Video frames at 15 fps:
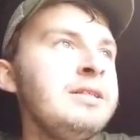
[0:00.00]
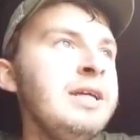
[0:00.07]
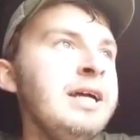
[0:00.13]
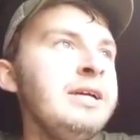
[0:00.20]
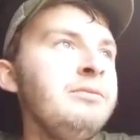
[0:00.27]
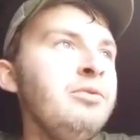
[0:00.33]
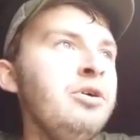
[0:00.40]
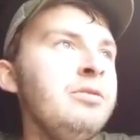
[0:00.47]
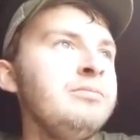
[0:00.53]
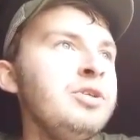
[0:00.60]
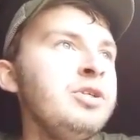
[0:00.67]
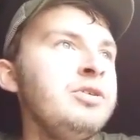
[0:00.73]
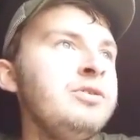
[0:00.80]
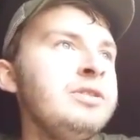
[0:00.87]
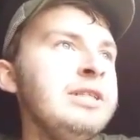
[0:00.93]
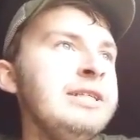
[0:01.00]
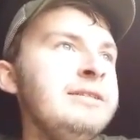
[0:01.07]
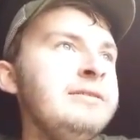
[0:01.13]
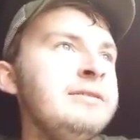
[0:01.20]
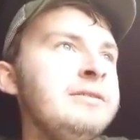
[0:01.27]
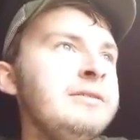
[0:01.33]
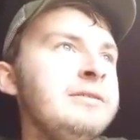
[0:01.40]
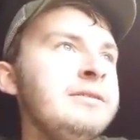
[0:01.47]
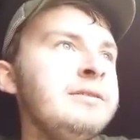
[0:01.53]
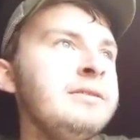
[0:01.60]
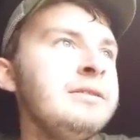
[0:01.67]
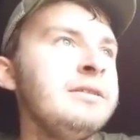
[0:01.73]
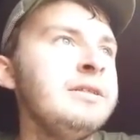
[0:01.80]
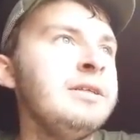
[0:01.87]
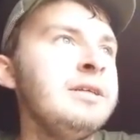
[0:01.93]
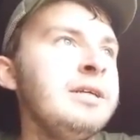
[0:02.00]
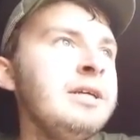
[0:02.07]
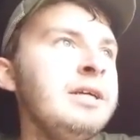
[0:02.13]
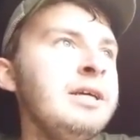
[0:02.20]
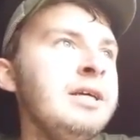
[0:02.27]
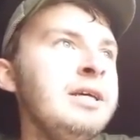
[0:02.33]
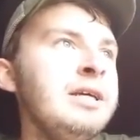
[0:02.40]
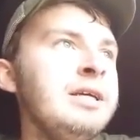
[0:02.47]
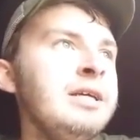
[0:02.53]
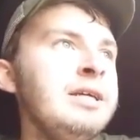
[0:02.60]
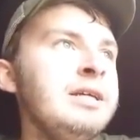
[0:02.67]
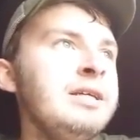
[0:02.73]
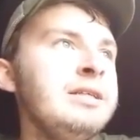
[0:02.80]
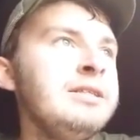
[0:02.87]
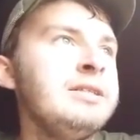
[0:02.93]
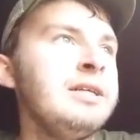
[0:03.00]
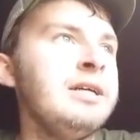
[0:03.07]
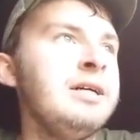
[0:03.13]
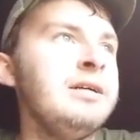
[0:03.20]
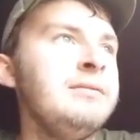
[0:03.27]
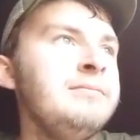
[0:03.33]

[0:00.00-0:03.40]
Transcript: today what I'm using is